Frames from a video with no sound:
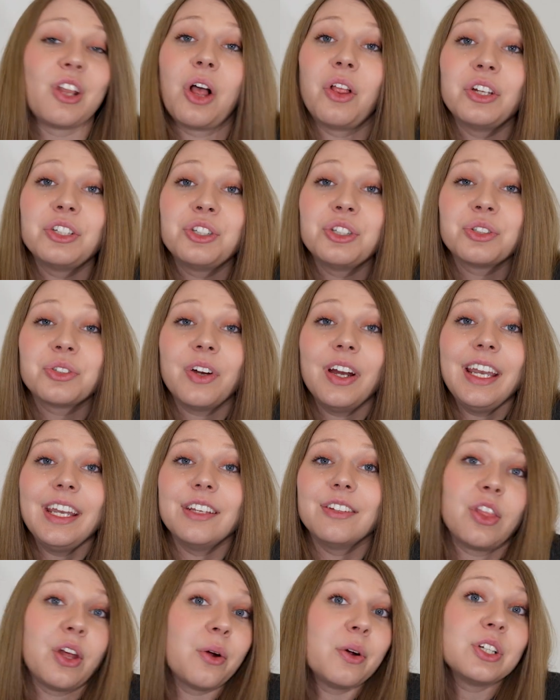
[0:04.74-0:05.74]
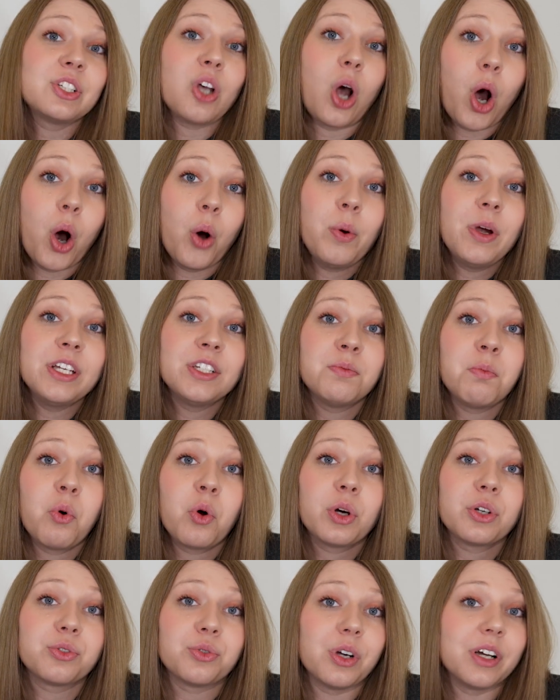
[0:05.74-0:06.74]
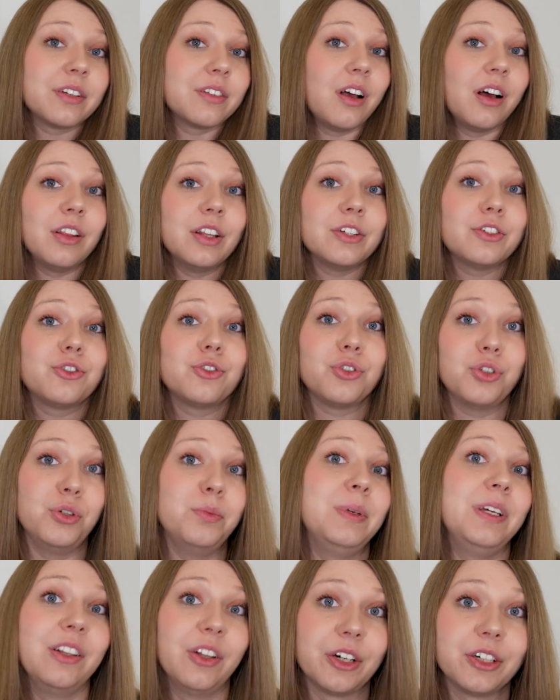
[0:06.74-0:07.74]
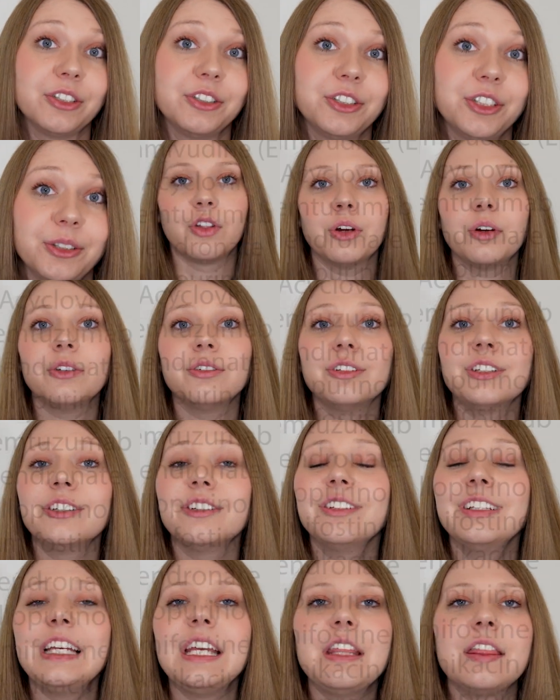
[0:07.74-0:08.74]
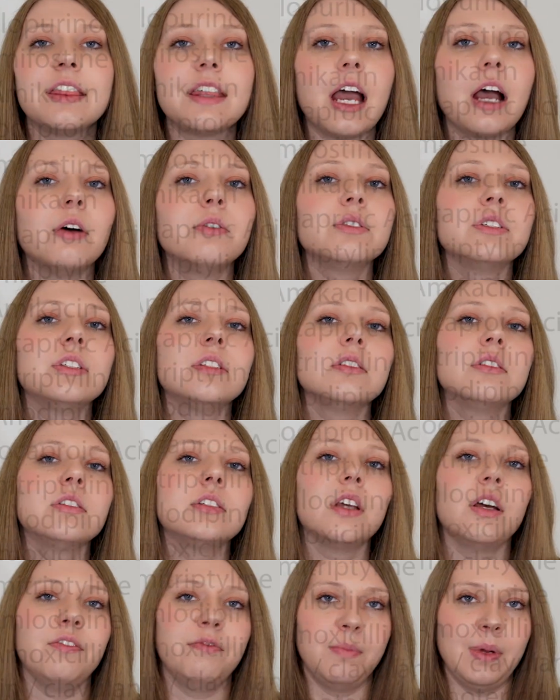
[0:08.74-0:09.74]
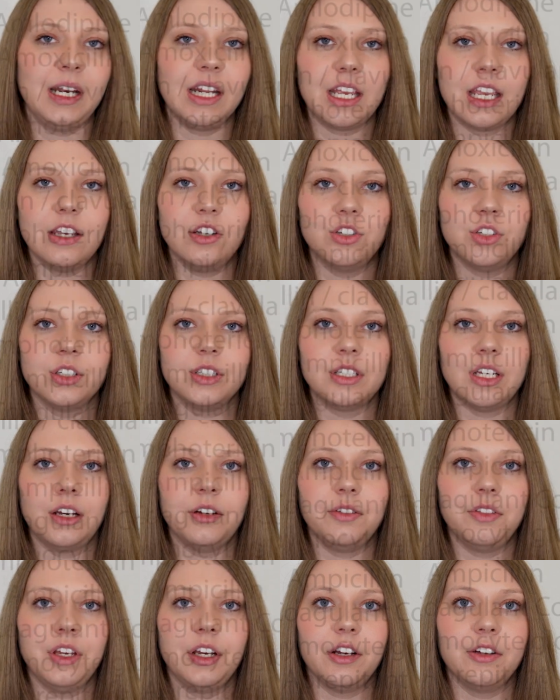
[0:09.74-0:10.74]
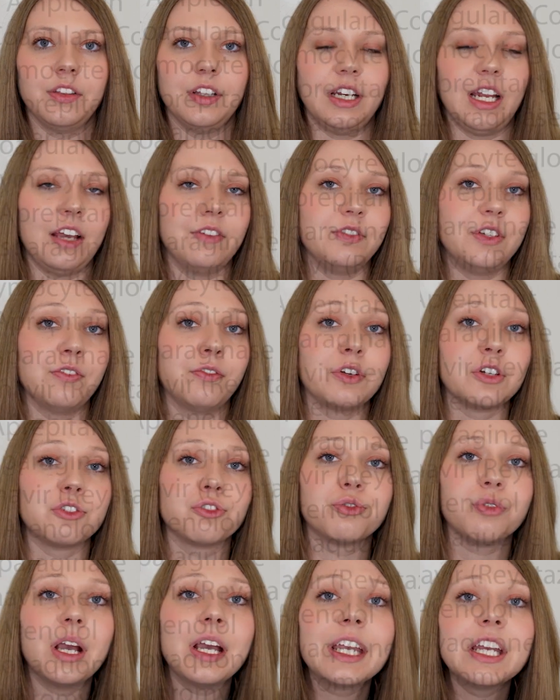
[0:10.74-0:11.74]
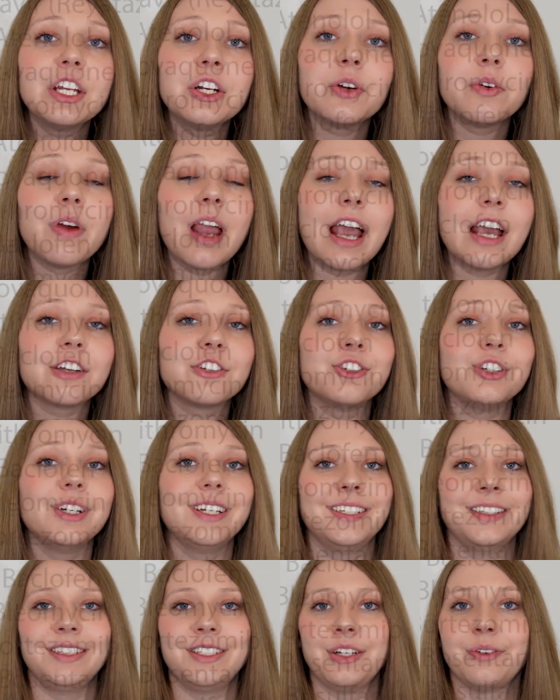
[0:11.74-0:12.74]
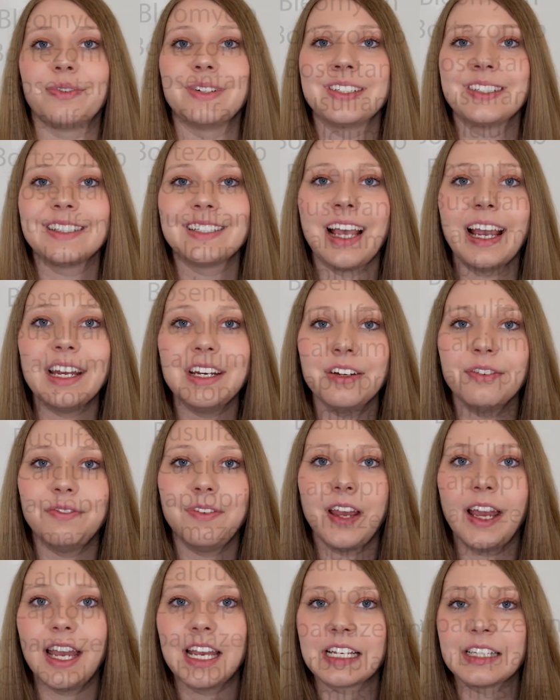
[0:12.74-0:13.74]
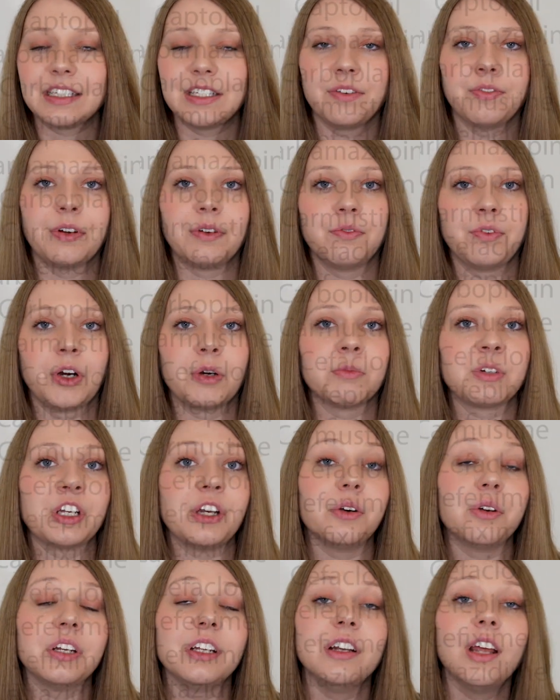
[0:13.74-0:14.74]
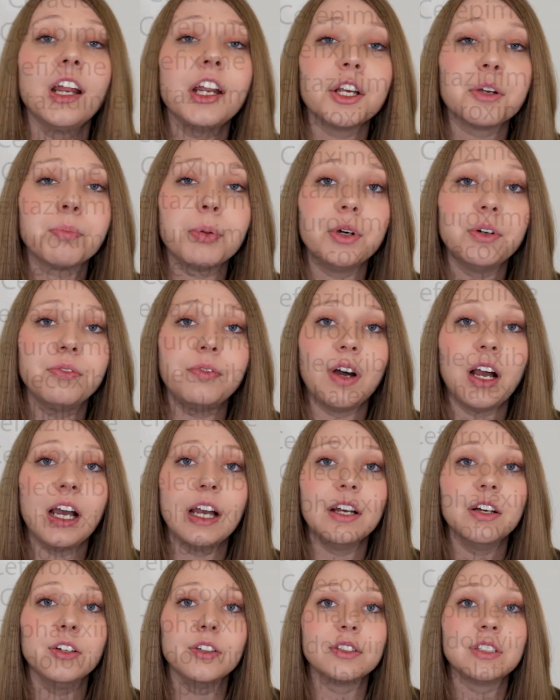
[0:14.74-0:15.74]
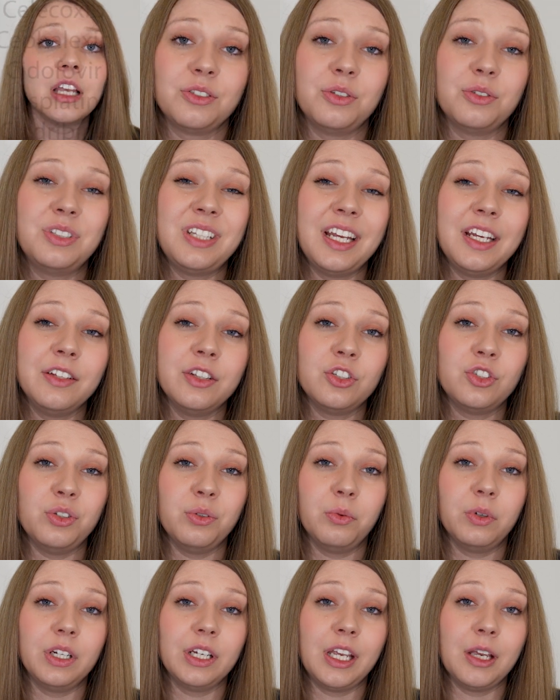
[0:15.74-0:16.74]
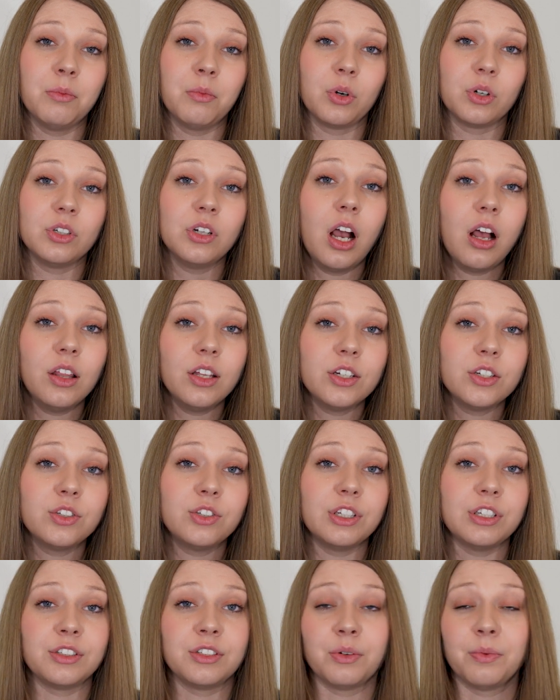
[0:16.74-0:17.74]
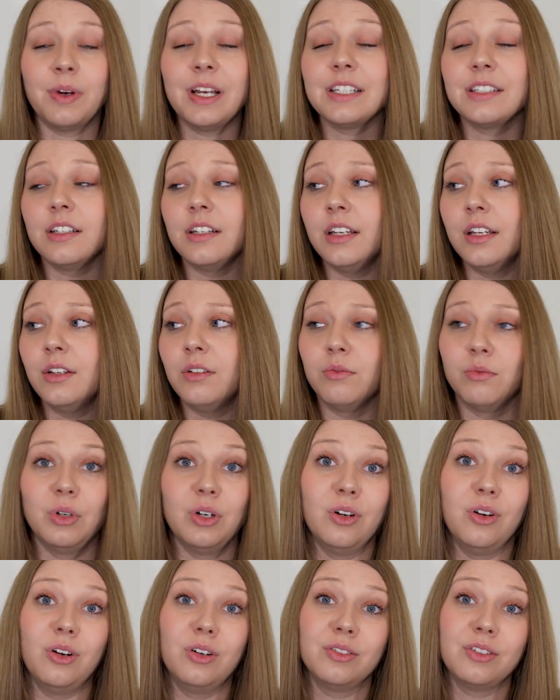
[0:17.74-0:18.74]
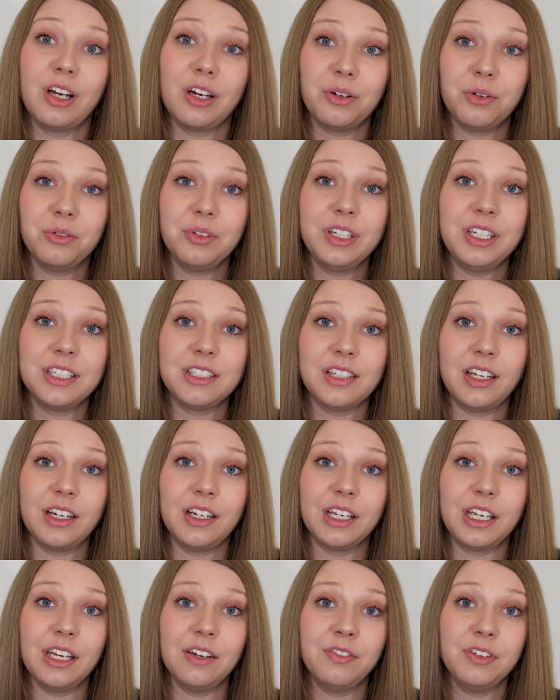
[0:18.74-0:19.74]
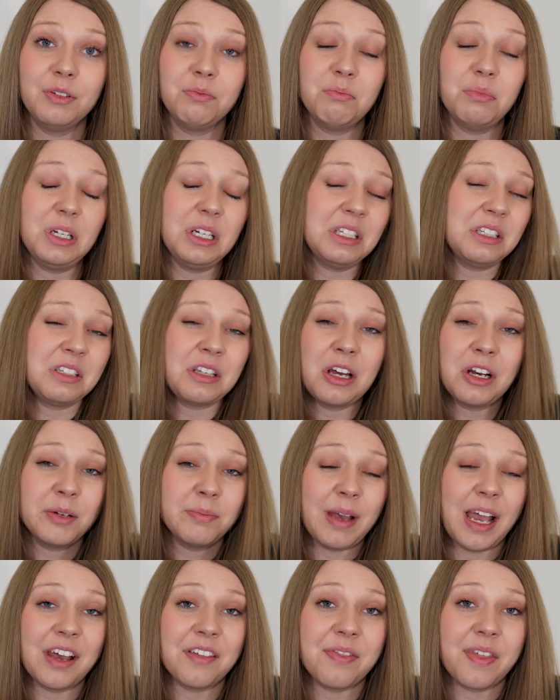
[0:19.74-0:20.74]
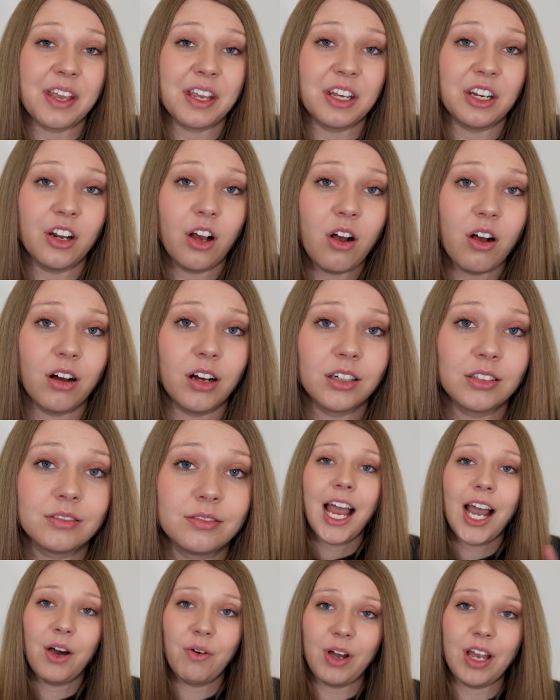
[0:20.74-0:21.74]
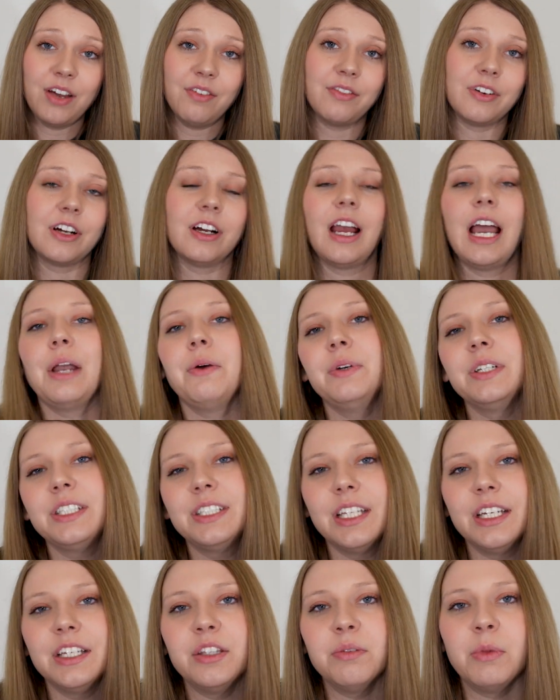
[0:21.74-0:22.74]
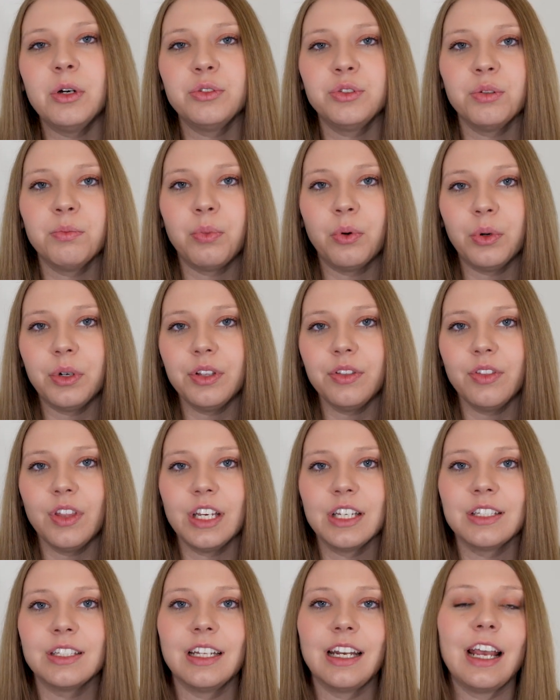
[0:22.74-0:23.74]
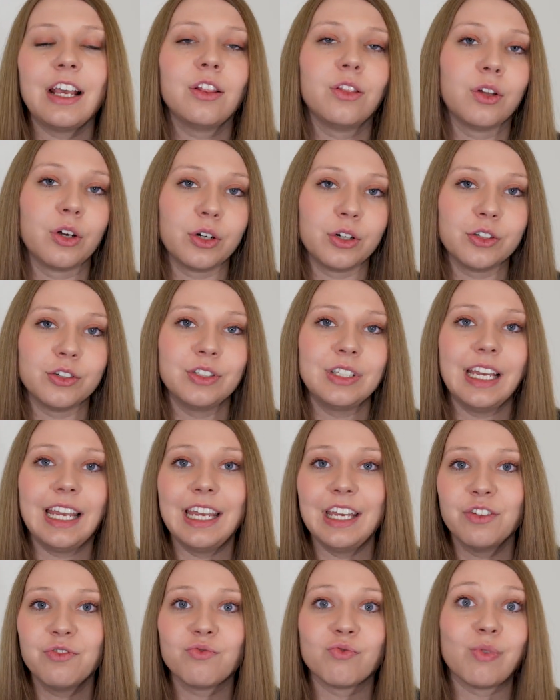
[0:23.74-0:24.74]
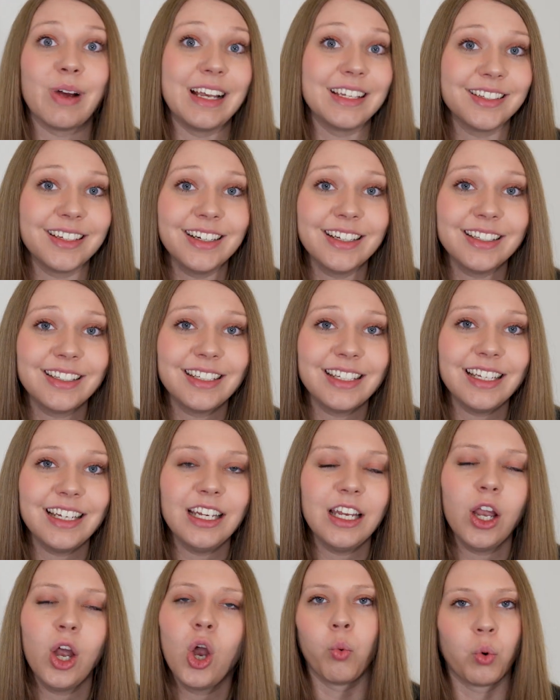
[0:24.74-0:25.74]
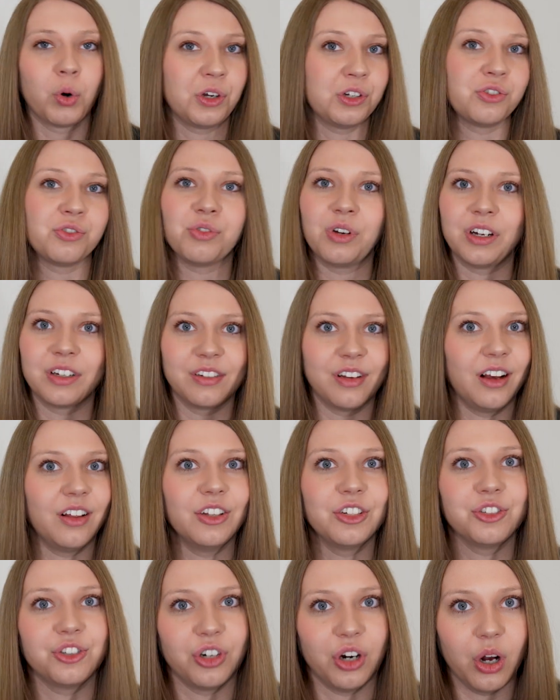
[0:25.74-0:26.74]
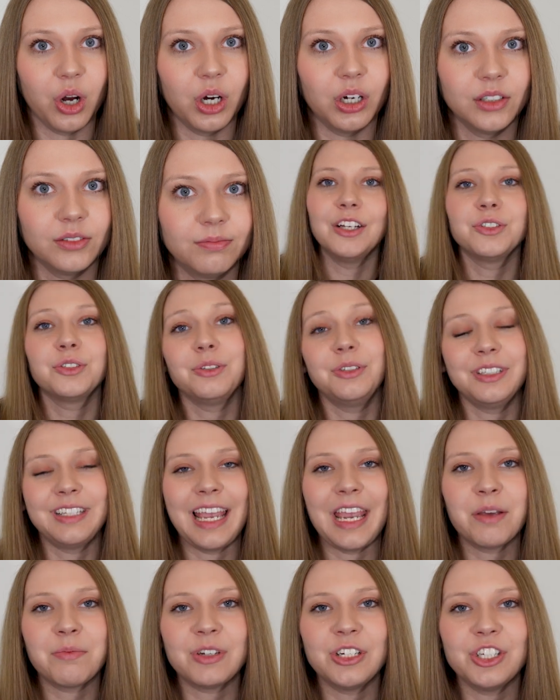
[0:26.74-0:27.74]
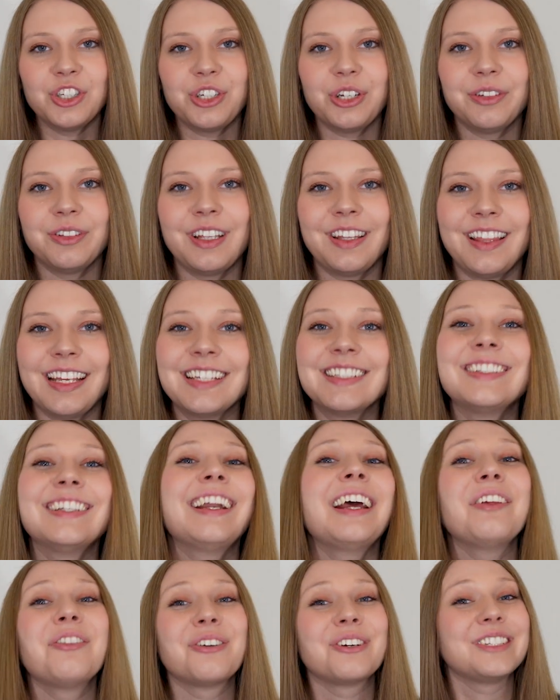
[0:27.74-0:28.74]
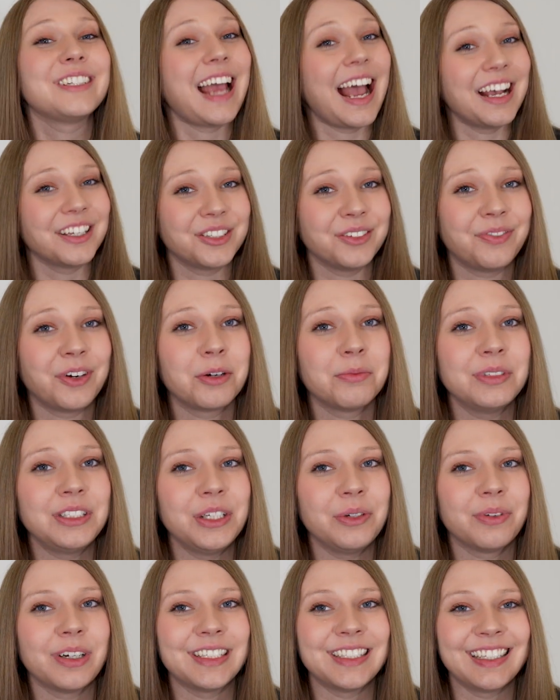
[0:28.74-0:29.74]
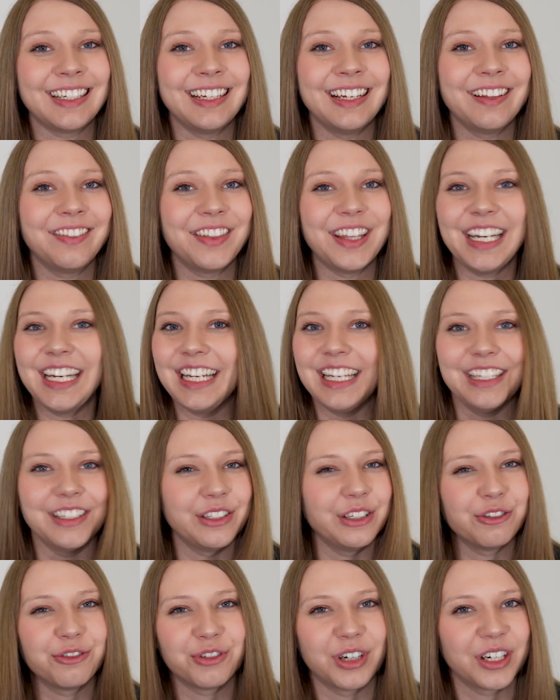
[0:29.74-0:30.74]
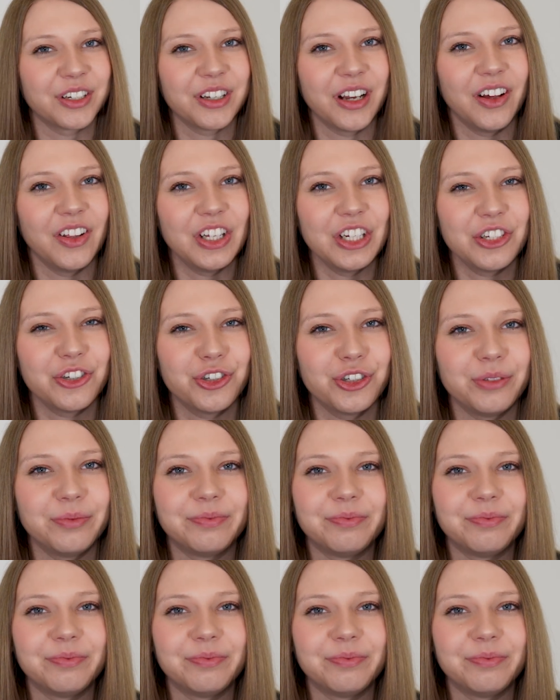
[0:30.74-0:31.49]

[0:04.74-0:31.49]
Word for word: Knowledge is great. There is always more drug knowledge to be learned. There are literally thousands of medications out there that have different drug interactions, different side effects, different pharmacokinetic profiles. So saying that you want to get more knowledge as a resident, well, not only is that a given, but it's not a bad thing at all. However, I would say the most important things that I learned in residency weren't drug knowledge at all. So today I'm going to share the things that I learned as a pharmacy resident that isn't drug knowledge.